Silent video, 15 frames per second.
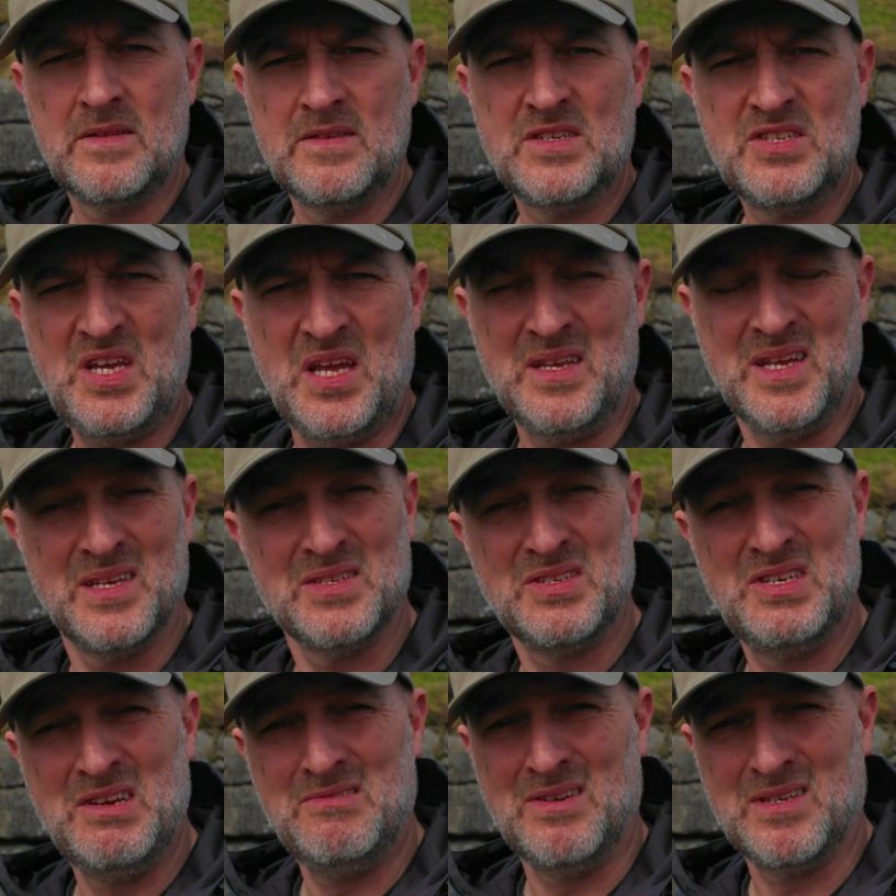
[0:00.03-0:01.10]
This tent
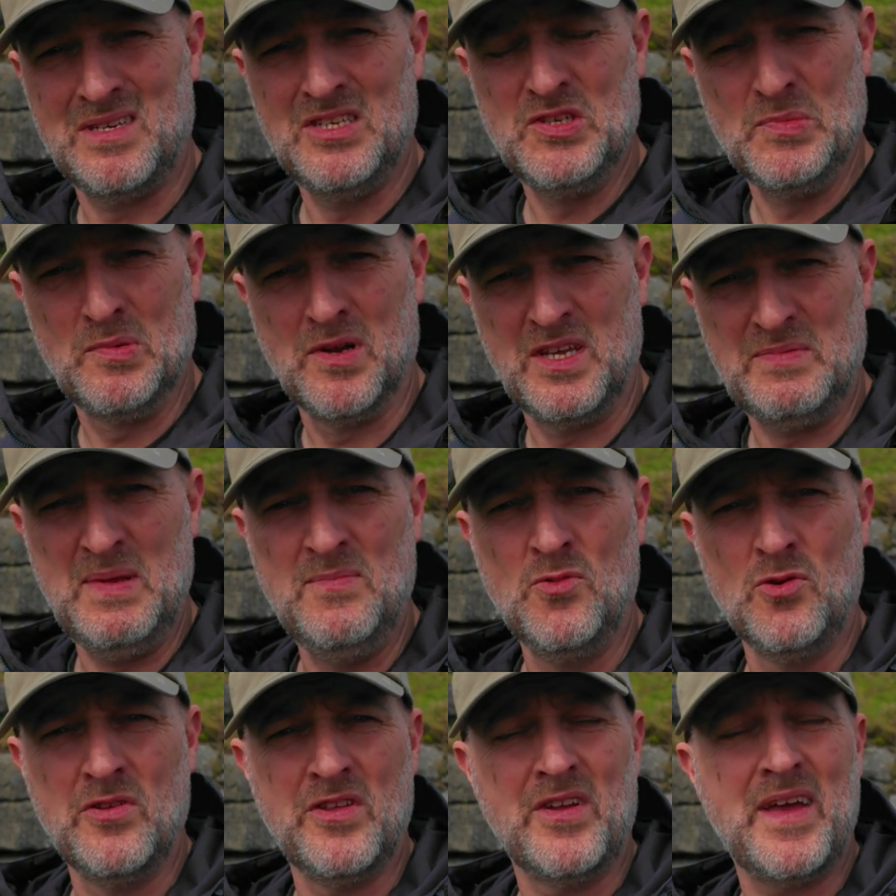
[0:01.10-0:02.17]
seriously surprised me
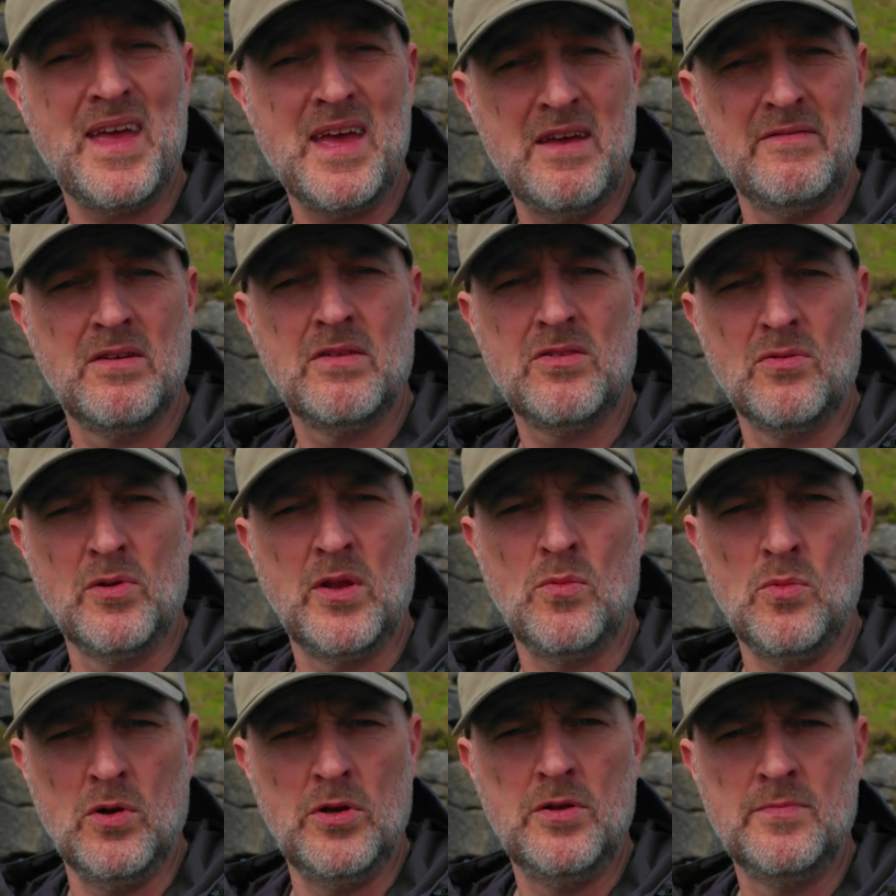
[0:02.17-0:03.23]
more than I ever thought it
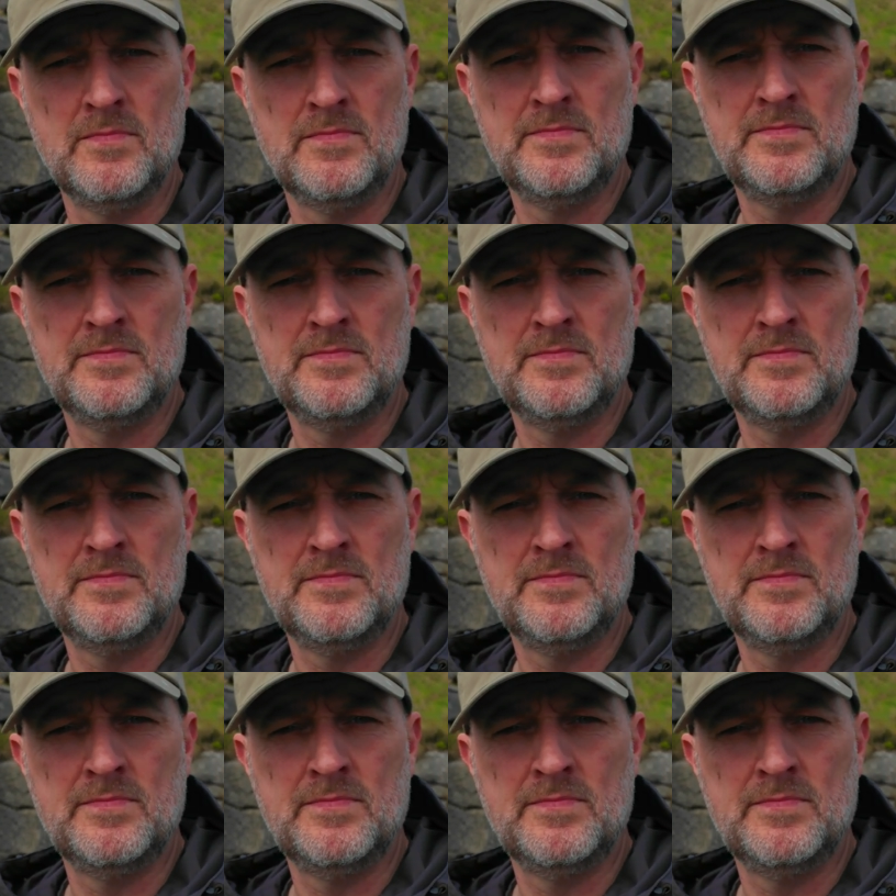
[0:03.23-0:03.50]
would.